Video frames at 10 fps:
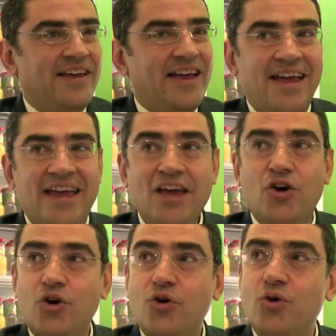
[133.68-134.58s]
The
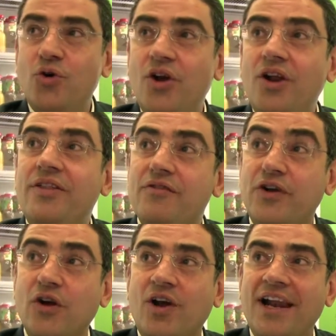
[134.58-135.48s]
EcoCool, the
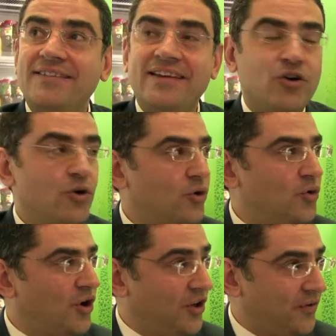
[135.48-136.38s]
Frigoglass
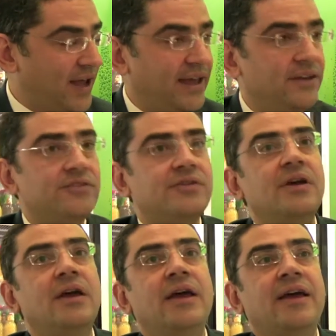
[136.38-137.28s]
EcoCool range
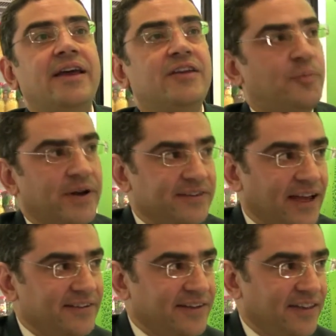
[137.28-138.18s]
is
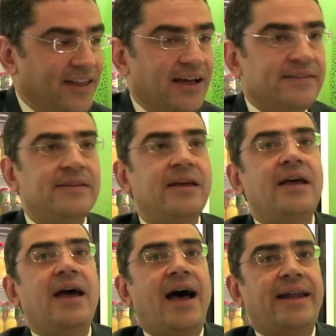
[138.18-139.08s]
precisely that,
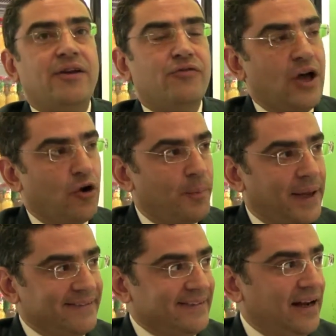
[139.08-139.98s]
an
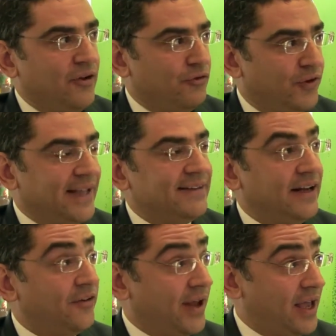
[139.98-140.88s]
environmental
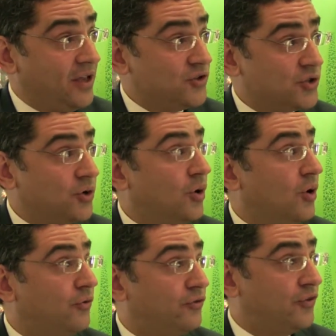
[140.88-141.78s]
friendly range
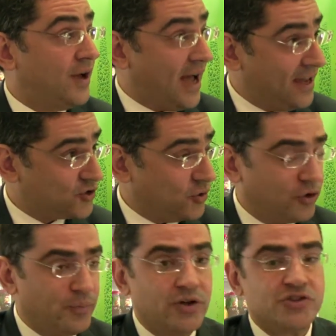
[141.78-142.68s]
of ice
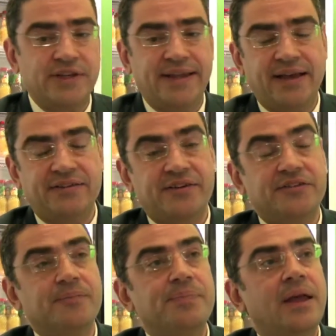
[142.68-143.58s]
cold
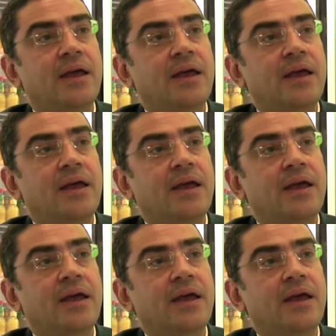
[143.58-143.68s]
merchandisers.